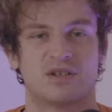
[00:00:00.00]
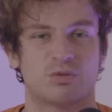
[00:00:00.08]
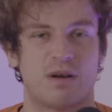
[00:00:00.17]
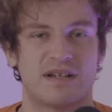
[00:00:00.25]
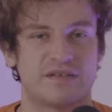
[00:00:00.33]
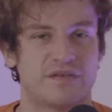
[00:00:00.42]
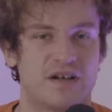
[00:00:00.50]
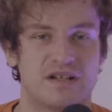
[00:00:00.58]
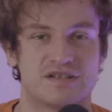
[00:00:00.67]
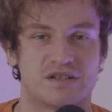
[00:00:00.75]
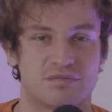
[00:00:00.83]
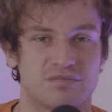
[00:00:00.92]

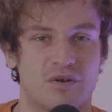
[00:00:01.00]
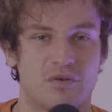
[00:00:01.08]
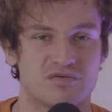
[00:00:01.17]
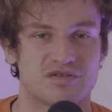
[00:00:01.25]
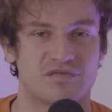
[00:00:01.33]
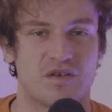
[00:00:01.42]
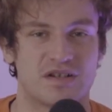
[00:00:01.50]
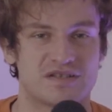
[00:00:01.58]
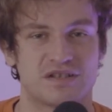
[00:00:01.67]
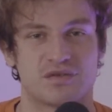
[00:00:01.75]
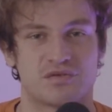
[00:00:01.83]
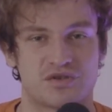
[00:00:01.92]
20–30 rolls for a
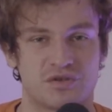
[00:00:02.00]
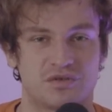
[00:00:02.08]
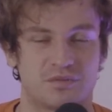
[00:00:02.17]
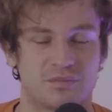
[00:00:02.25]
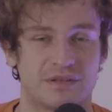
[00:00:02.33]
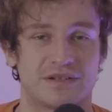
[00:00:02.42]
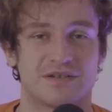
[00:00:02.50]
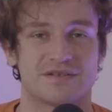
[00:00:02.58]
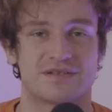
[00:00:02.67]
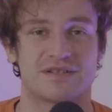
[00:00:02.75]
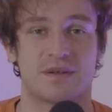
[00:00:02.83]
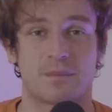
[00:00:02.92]
single shoot,
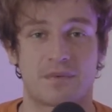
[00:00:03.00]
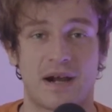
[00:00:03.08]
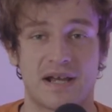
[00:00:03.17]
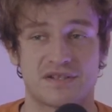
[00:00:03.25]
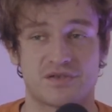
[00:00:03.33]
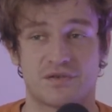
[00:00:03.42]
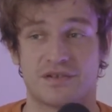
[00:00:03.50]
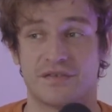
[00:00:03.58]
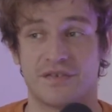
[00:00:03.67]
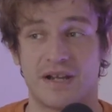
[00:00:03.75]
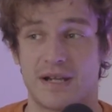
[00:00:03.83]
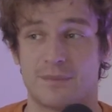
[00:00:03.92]
because the price to
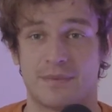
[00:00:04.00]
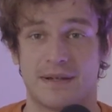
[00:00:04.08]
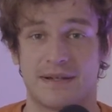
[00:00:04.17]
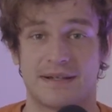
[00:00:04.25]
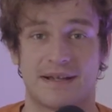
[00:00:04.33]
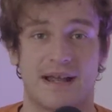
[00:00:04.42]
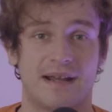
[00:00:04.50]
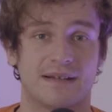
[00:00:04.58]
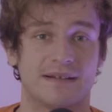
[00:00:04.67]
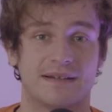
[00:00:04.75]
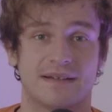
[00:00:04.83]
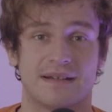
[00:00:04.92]
develop it
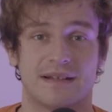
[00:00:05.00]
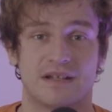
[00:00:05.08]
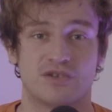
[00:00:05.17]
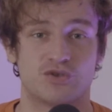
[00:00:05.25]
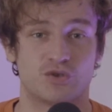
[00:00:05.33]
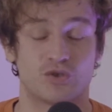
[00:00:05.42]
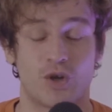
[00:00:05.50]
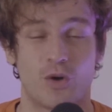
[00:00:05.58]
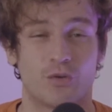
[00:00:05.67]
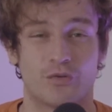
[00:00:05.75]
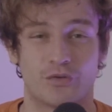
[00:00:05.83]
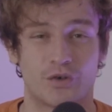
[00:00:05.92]
and to
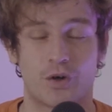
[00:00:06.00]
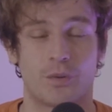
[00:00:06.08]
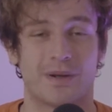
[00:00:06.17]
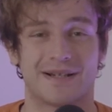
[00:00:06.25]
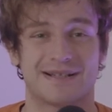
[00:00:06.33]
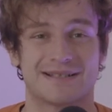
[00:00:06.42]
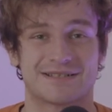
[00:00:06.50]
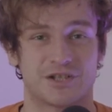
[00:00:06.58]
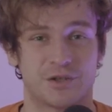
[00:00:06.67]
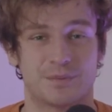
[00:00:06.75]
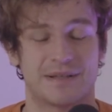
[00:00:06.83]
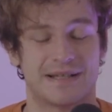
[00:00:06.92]
go through it is
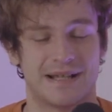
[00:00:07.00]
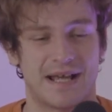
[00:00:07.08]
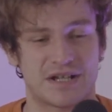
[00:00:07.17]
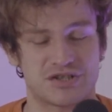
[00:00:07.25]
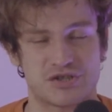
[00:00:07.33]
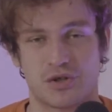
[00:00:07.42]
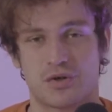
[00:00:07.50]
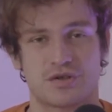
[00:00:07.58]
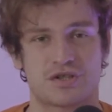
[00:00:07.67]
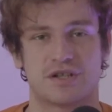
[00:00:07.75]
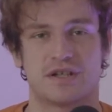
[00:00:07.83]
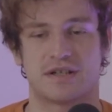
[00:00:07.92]
going to be
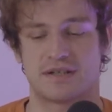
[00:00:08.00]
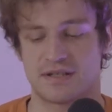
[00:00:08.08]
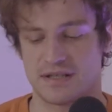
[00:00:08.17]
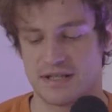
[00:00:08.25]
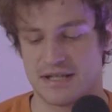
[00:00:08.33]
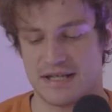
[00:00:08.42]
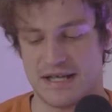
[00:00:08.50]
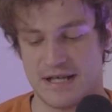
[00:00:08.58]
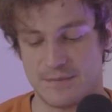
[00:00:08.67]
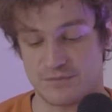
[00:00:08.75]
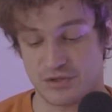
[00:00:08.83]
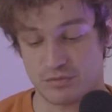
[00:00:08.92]
extortionate.
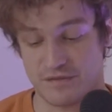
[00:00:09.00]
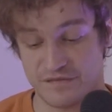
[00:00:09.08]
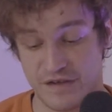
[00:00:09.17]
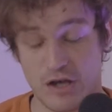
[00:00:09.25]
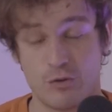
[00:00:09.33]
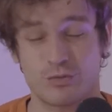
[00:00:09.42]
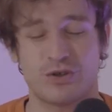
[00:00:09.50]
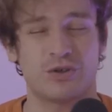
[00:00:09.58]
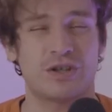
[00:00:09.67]
So with film, you